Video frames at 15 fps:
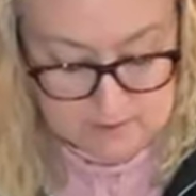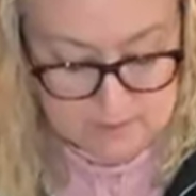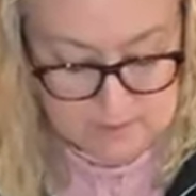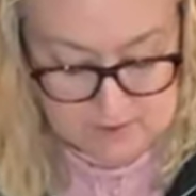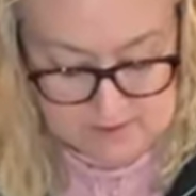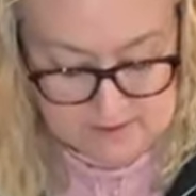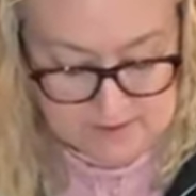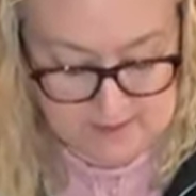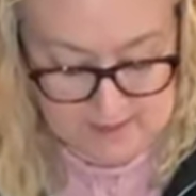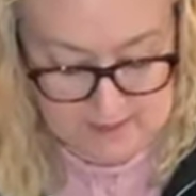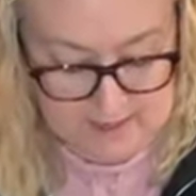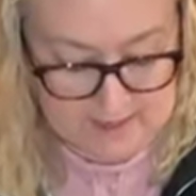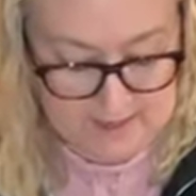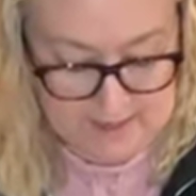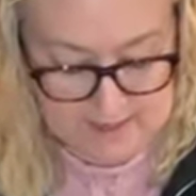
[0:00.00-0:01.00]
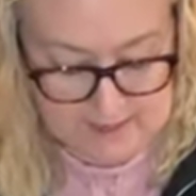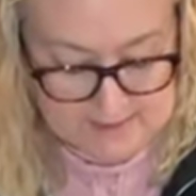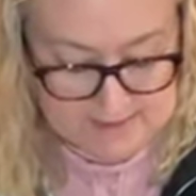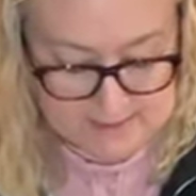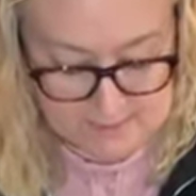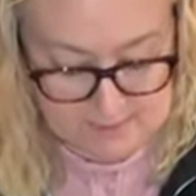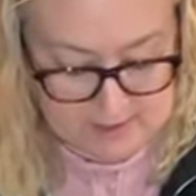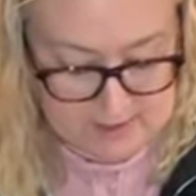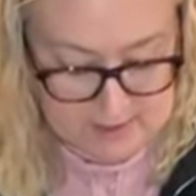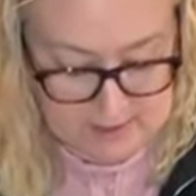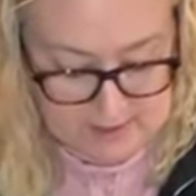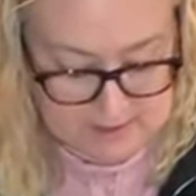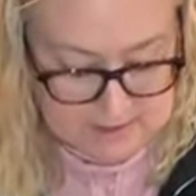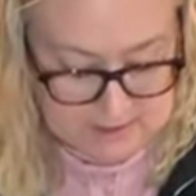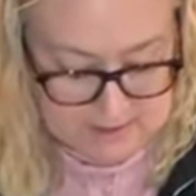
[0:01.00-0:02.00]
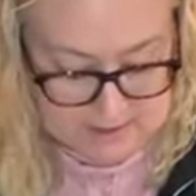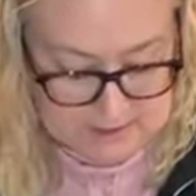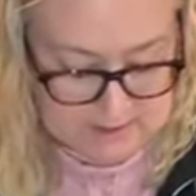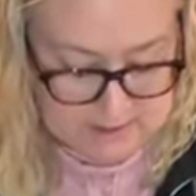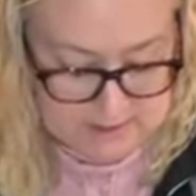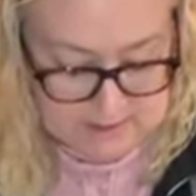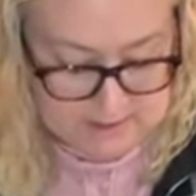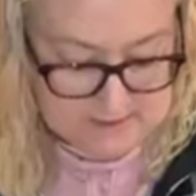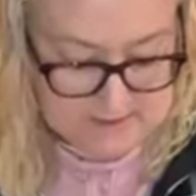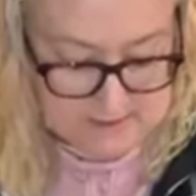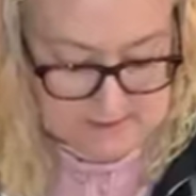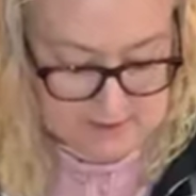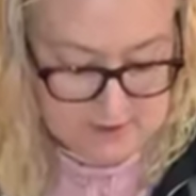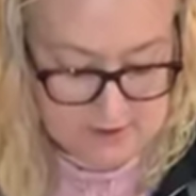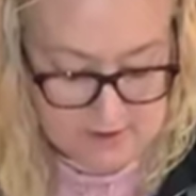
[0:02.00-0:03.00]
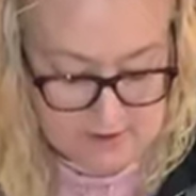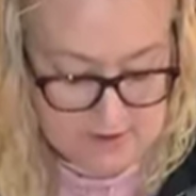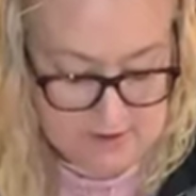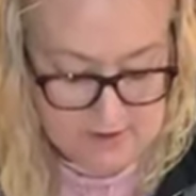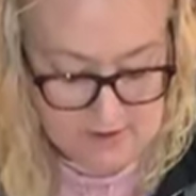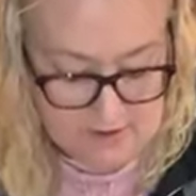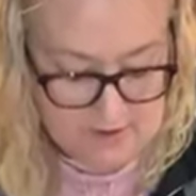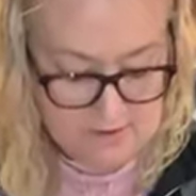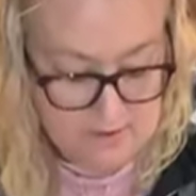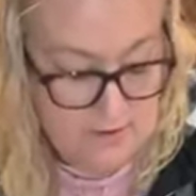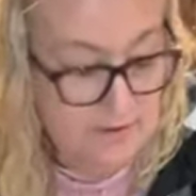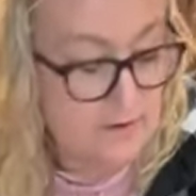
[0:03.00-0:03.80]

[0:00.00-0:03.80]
So I'm just going to kind of guesstimate in the center here.